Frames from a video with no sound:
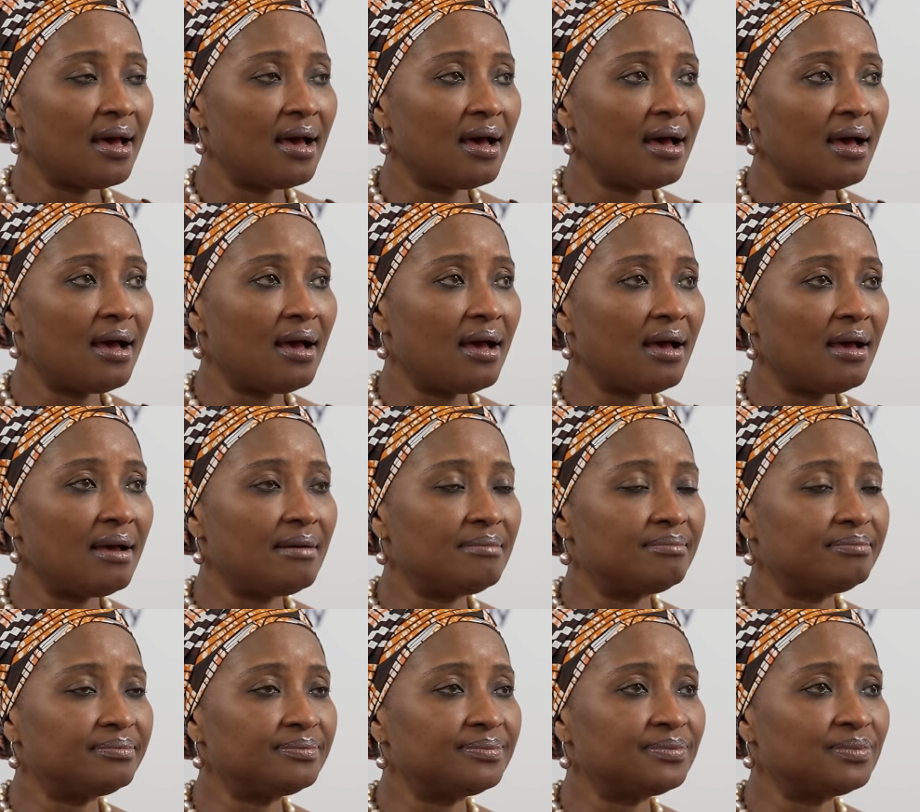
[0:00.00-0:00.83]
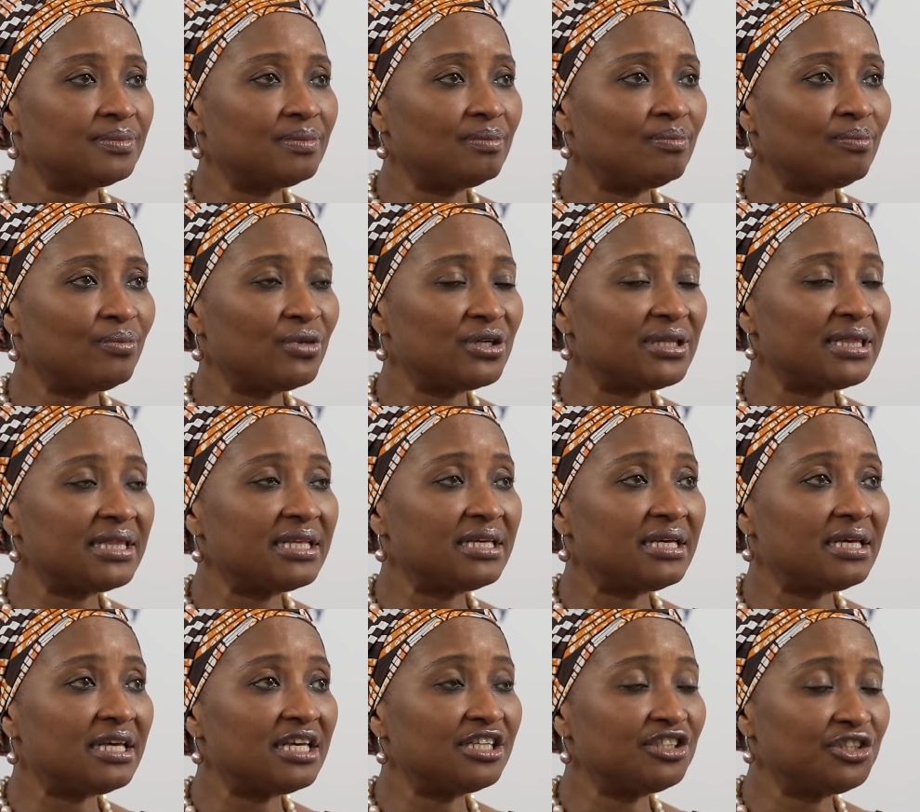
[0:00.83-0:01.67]
Um, but
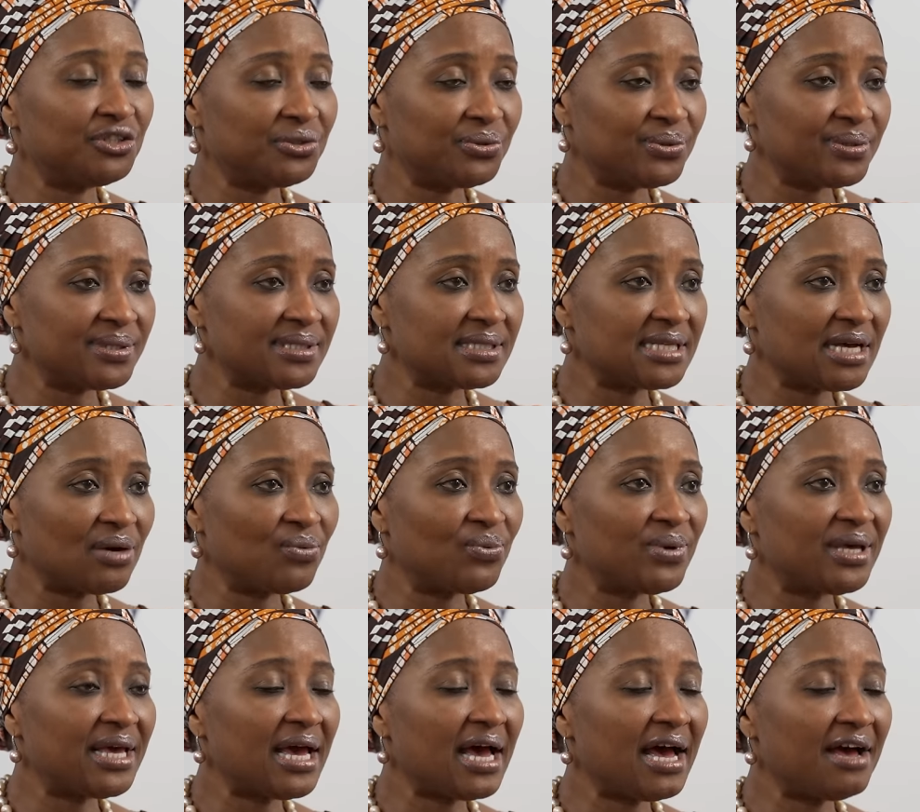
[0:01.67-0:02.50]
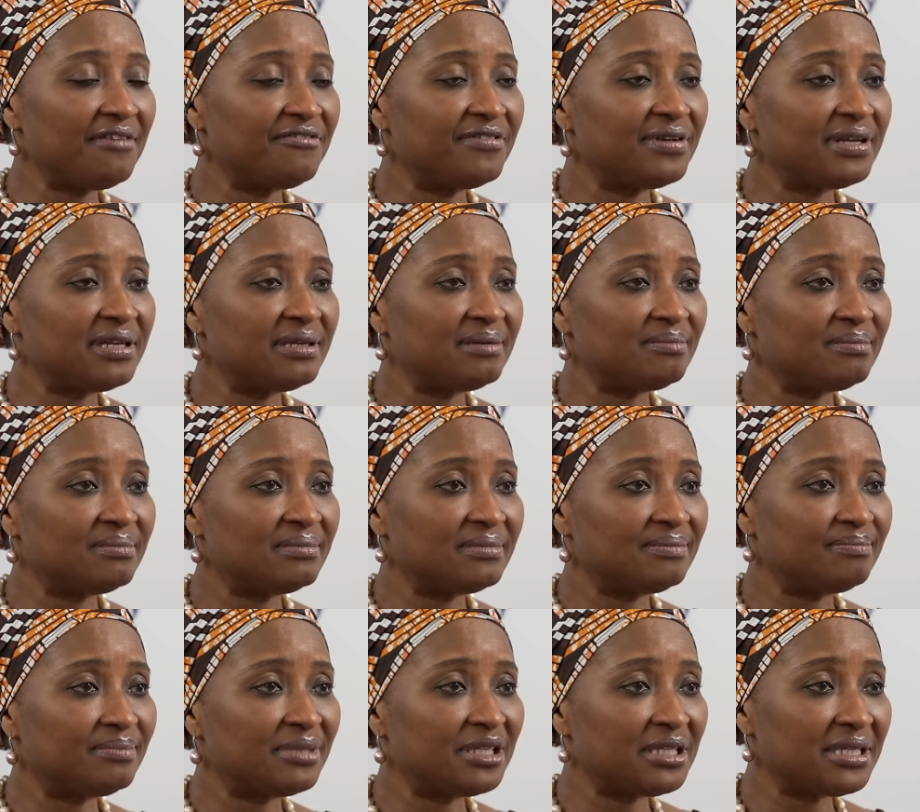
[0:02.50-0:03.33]
the issues that we have
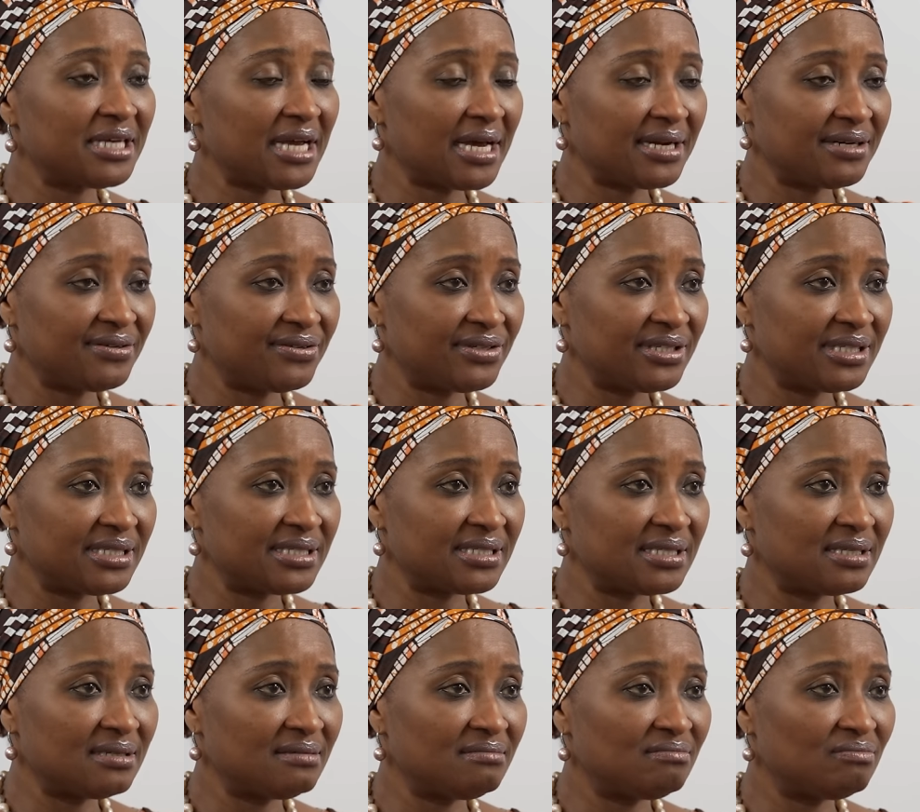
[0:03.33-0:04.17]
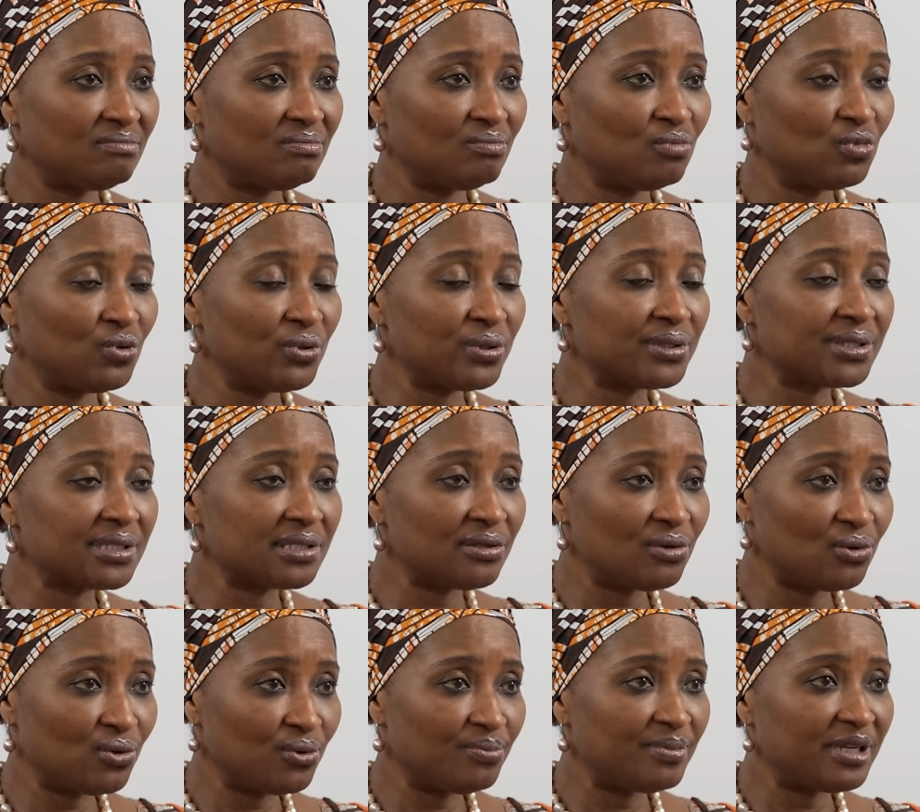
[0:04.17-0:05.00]
in pediatrics in most
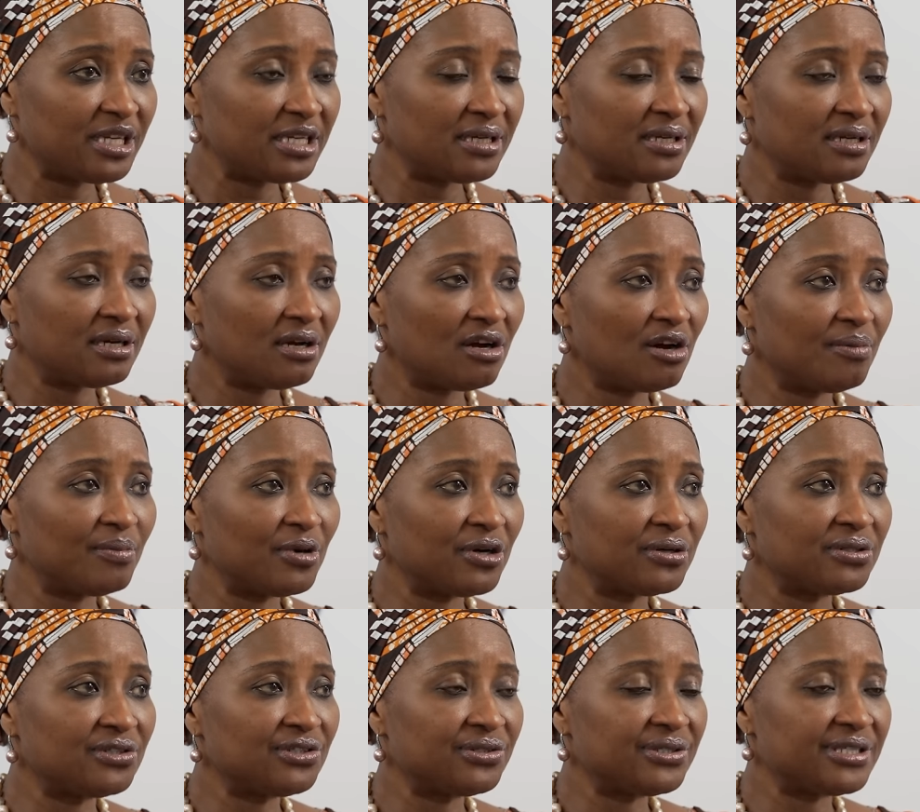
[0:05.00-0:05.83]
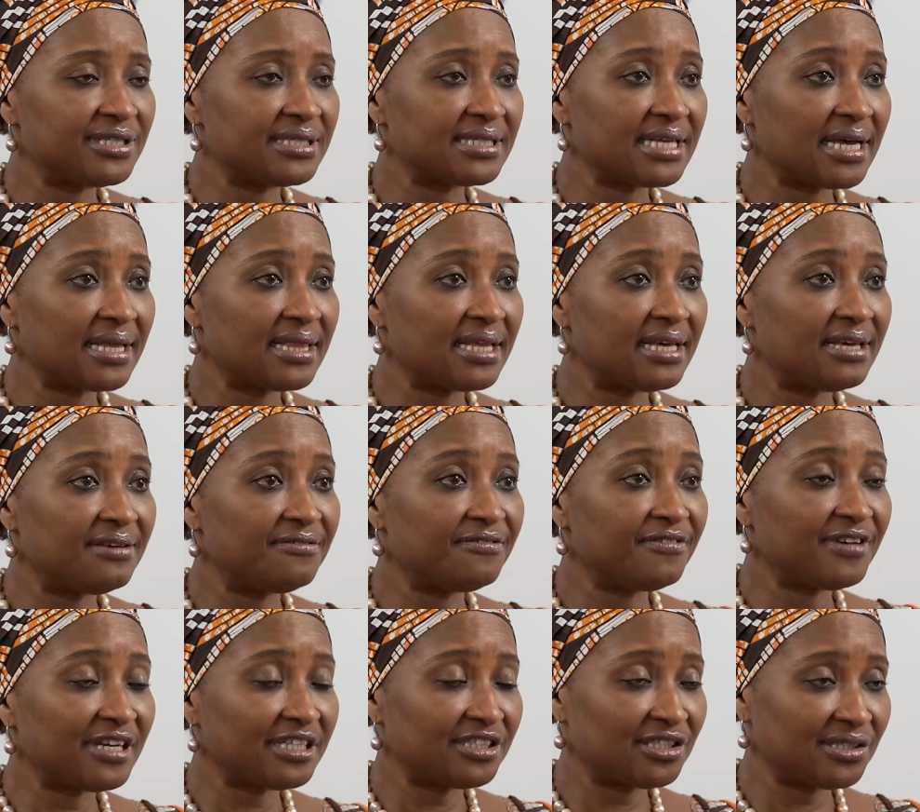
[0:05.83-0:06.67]
low middle income countries are the
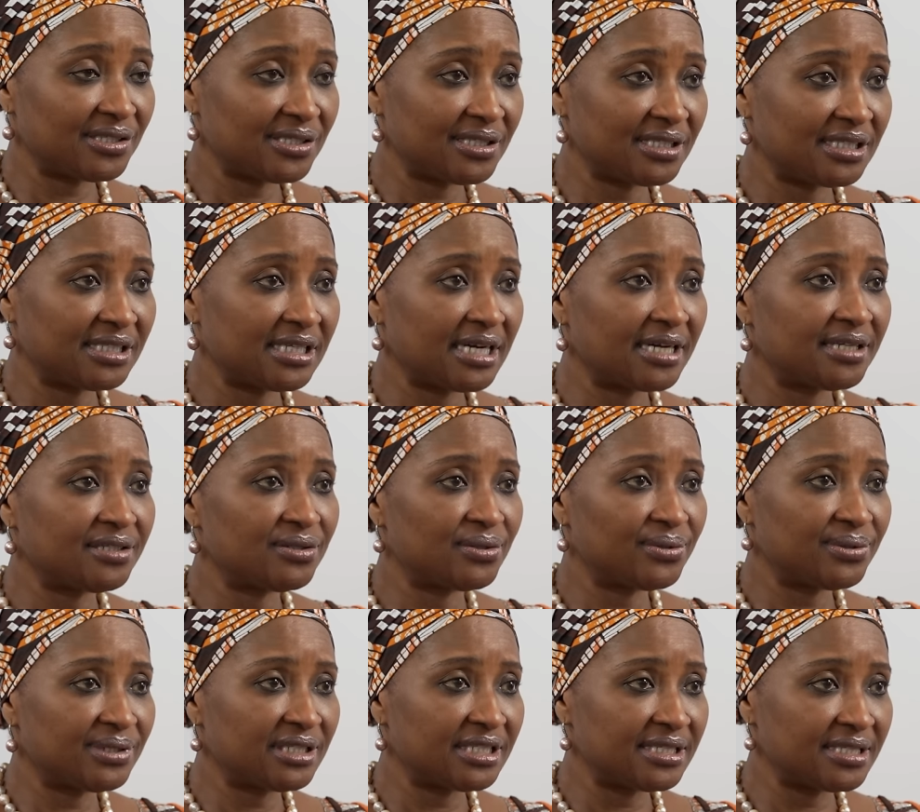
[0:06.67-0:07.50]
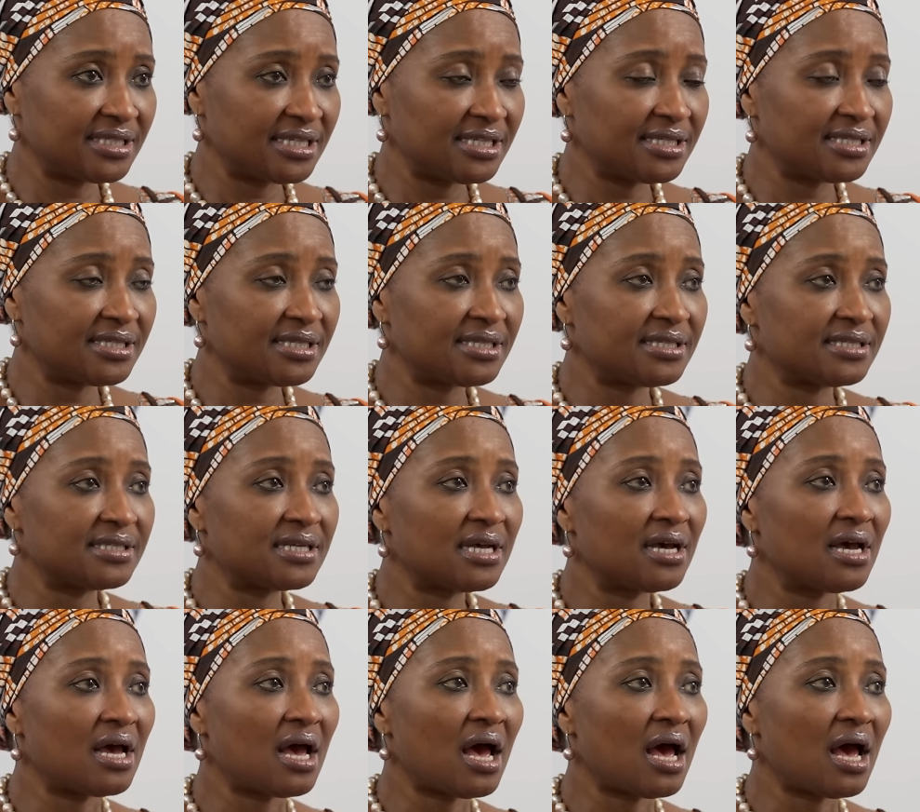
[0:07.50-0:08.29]
infectious childhood diseases,